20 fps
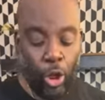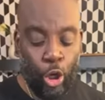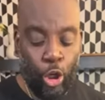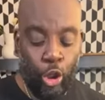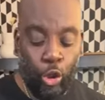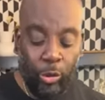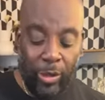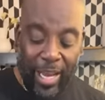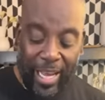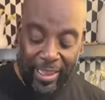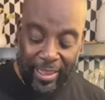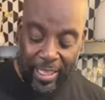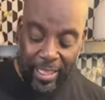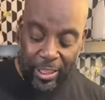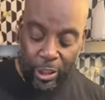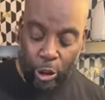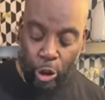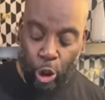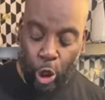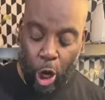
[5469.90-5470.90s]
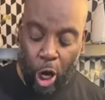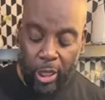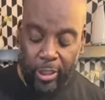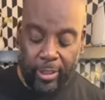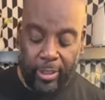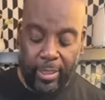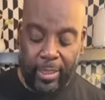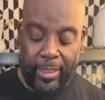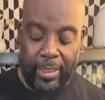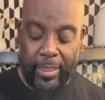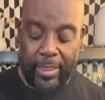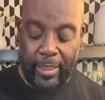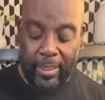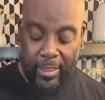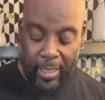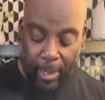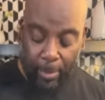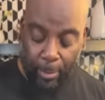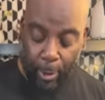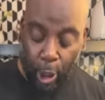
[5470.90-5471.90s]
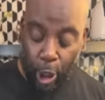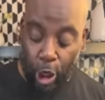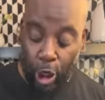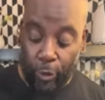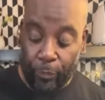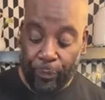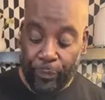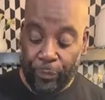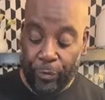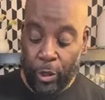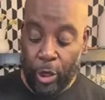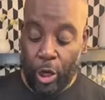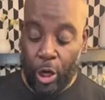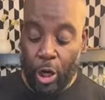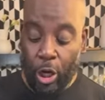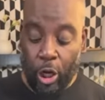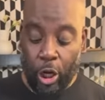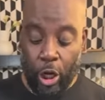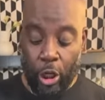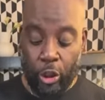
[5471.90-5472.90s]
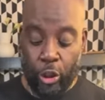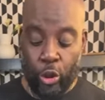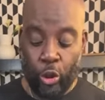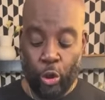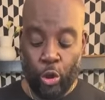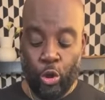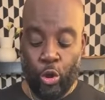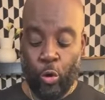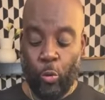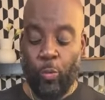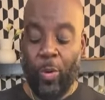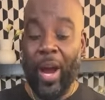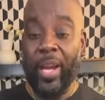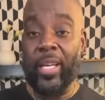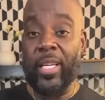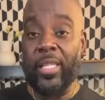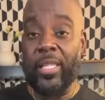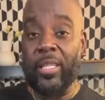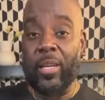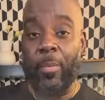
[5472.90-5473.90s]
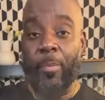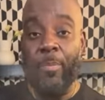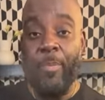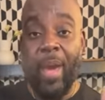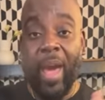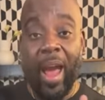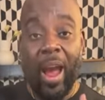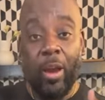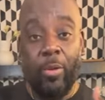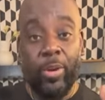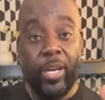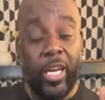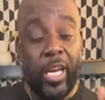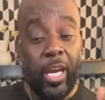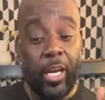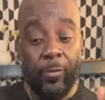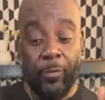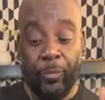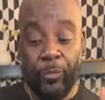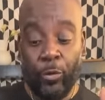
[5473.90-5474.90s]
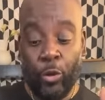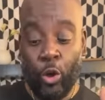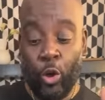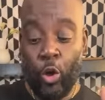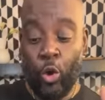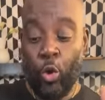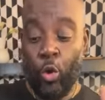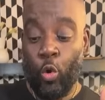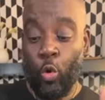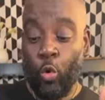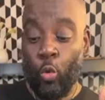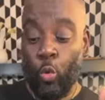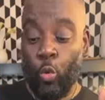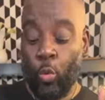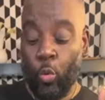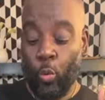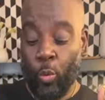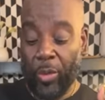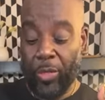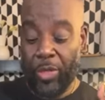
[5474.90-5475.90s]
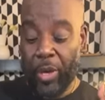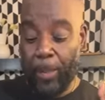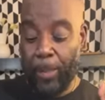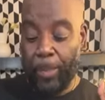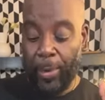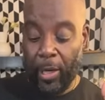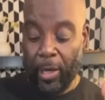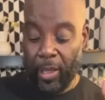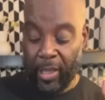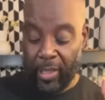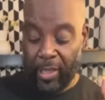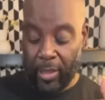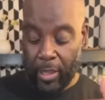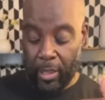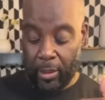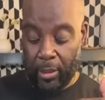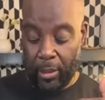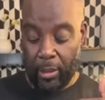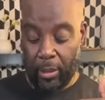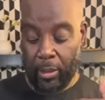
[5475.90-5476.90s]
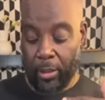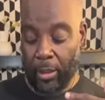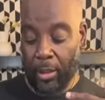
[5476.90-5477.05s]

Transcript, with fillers: You let this sauce simmer until you're ready to marry it with the, look at this.